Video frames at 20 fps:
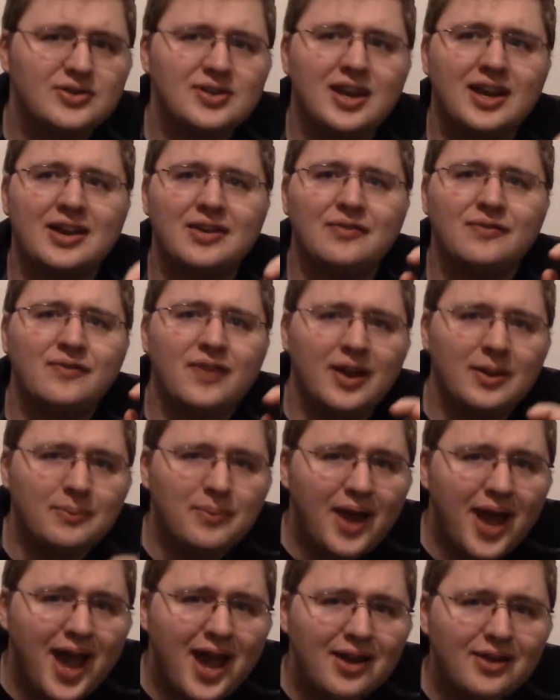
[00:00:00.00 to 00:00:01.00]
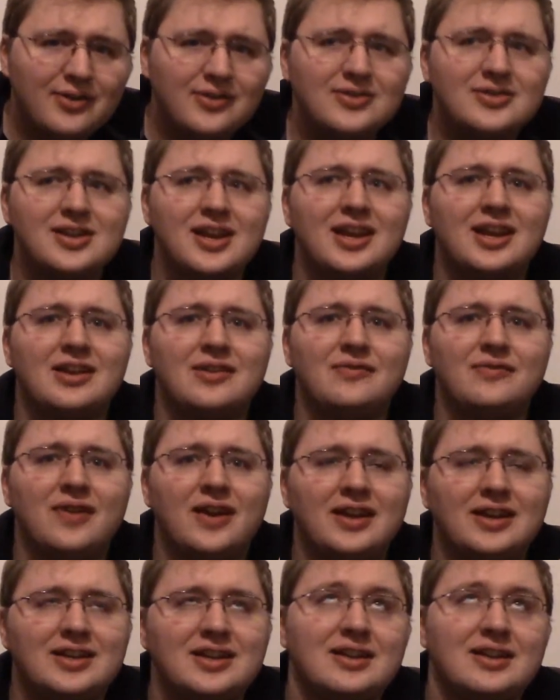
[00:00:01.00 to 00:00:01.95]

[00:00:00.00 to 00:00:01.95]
I can find patterns, I can find